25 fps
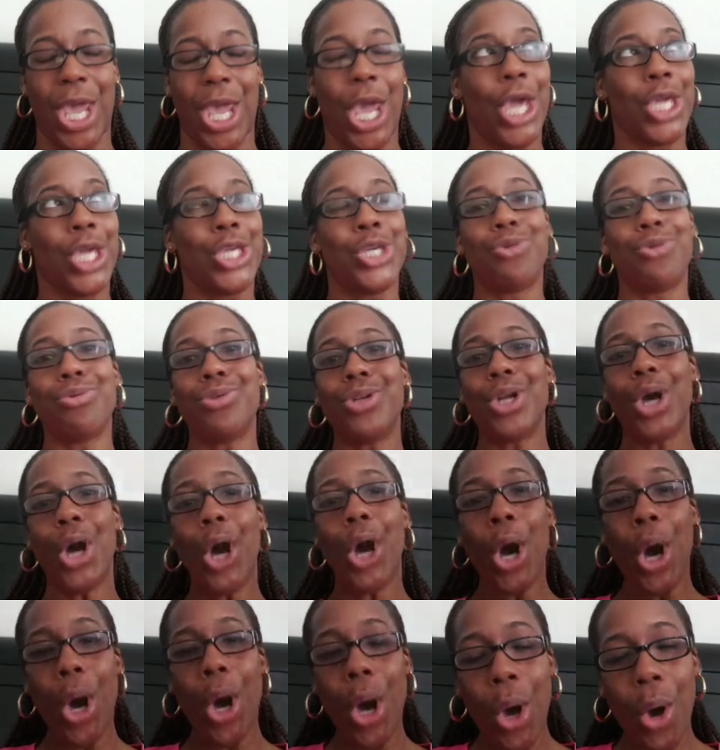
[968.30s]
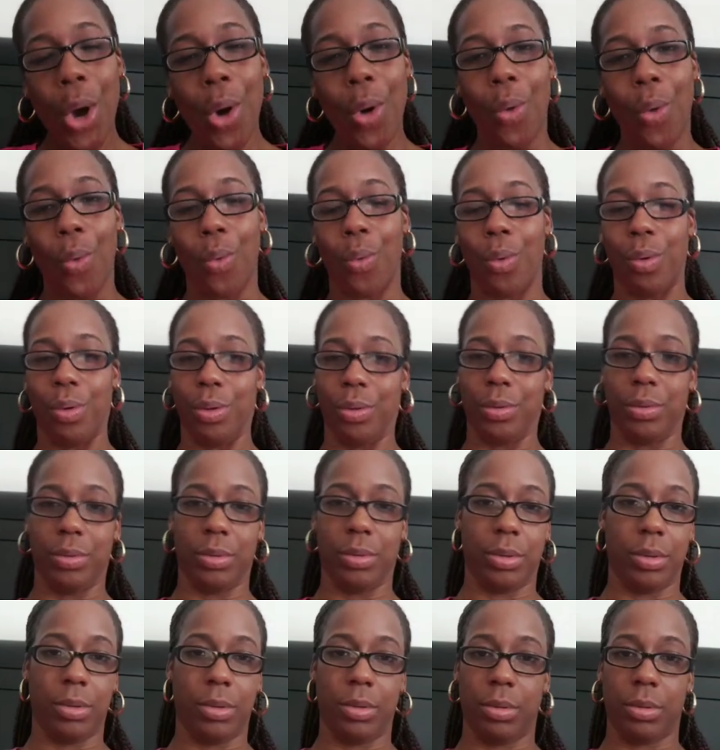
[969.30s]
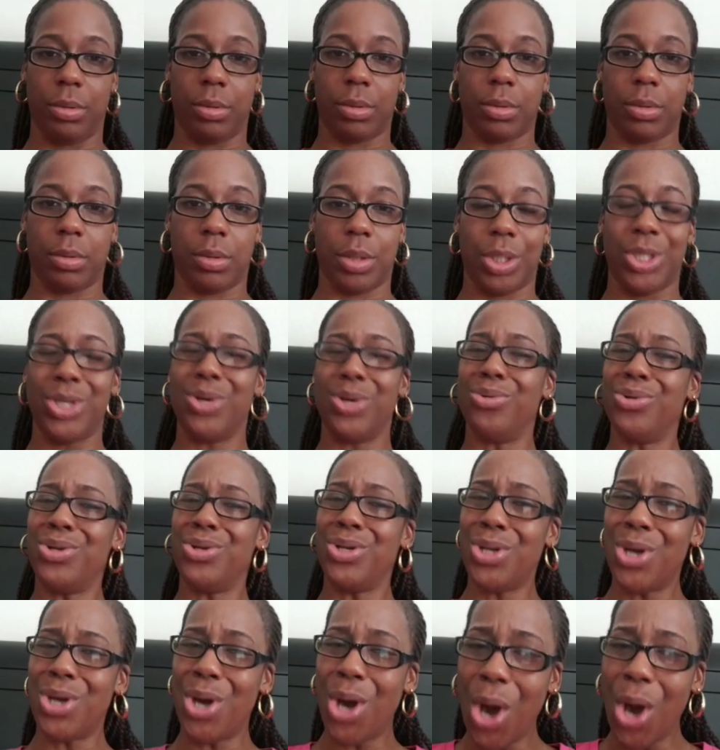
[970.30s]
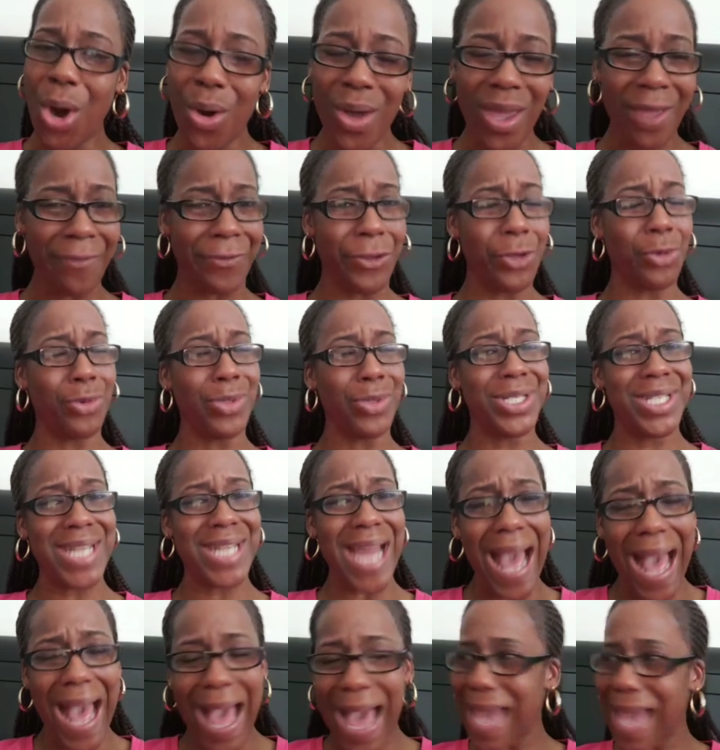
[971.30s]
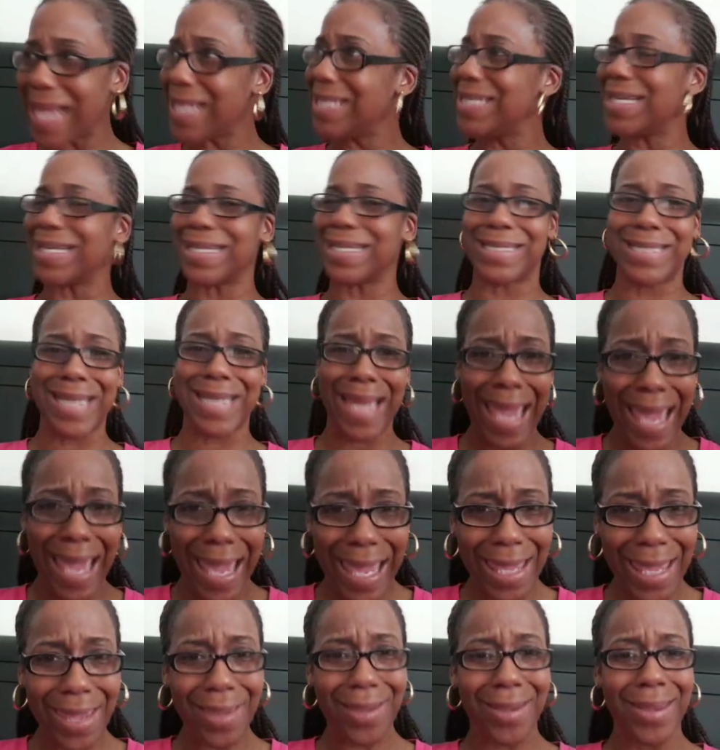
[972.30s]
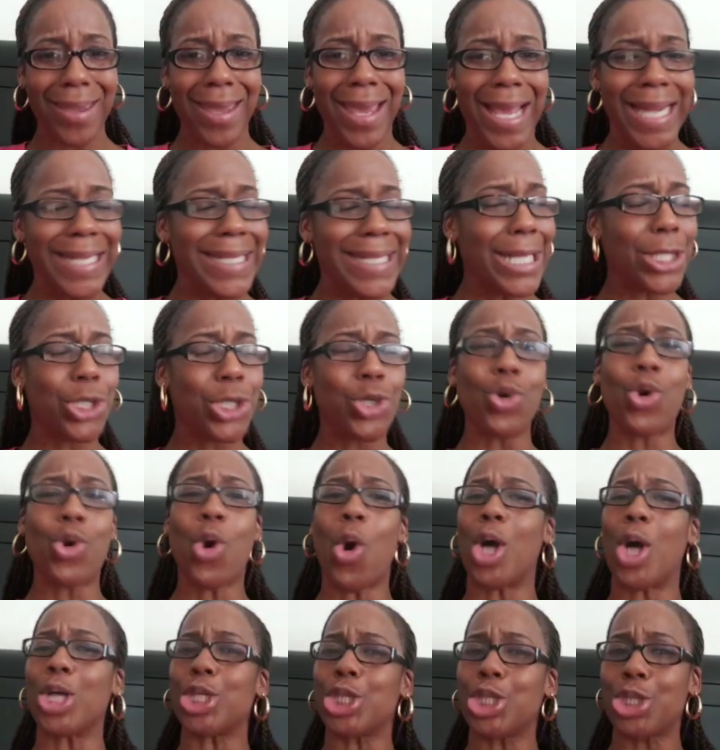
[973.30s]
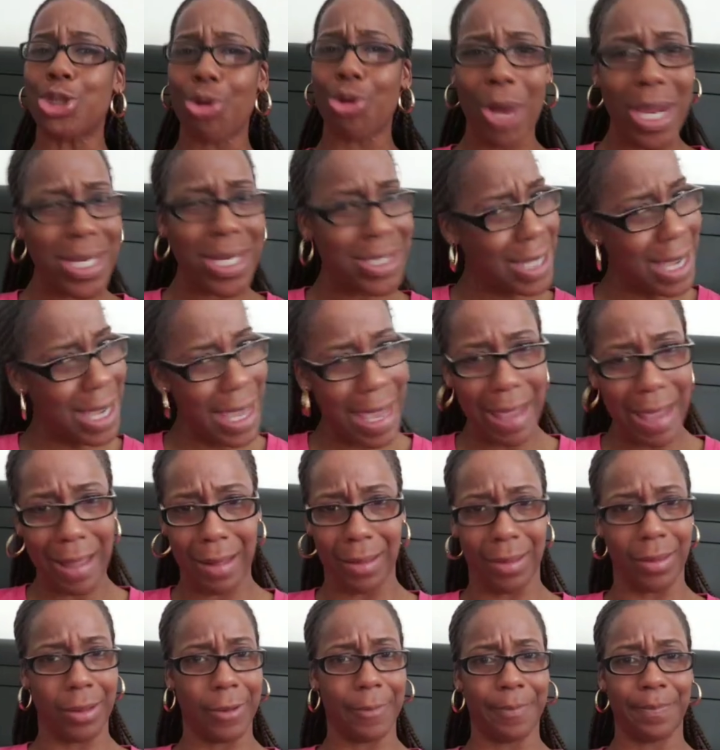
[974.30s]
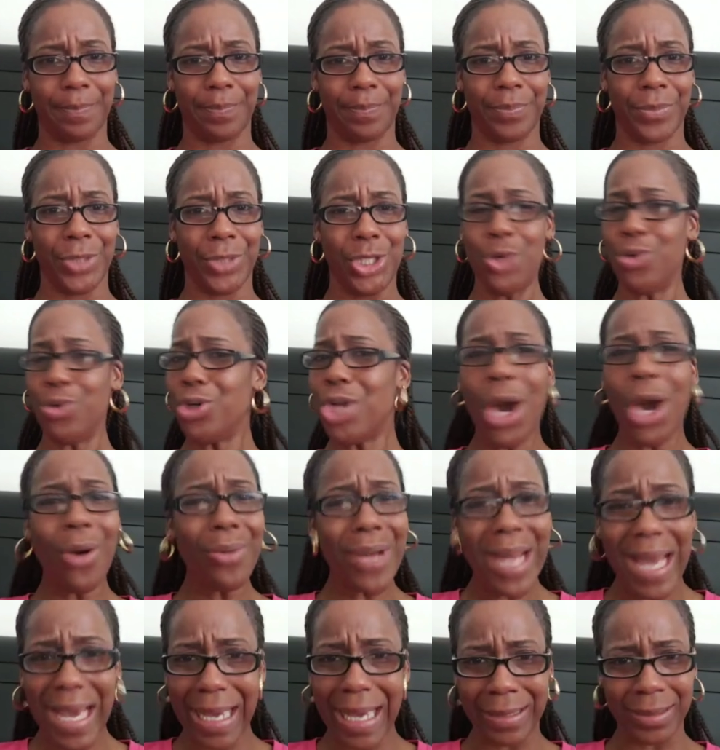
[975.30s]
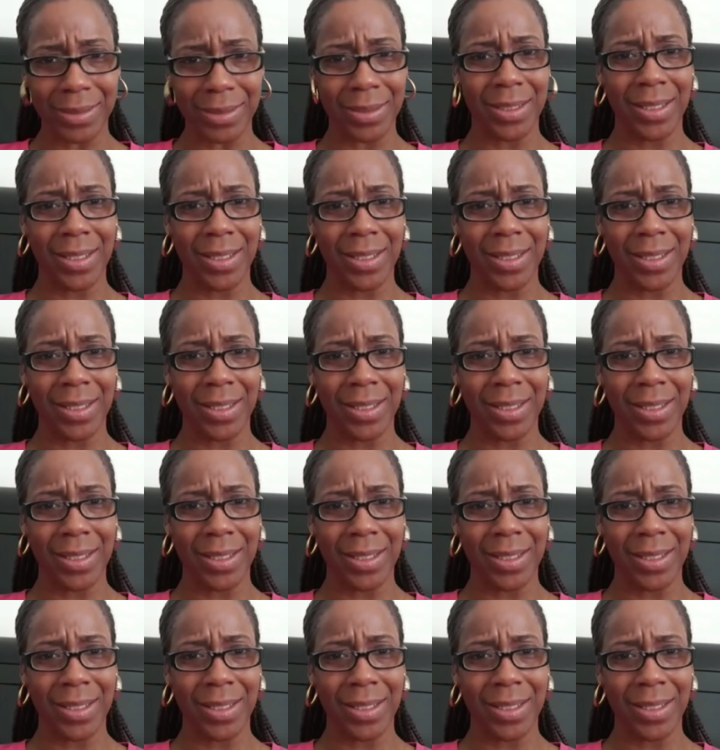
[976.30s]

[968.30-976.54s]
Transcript: You know. You know if you die today that you going straight to hell. You know that.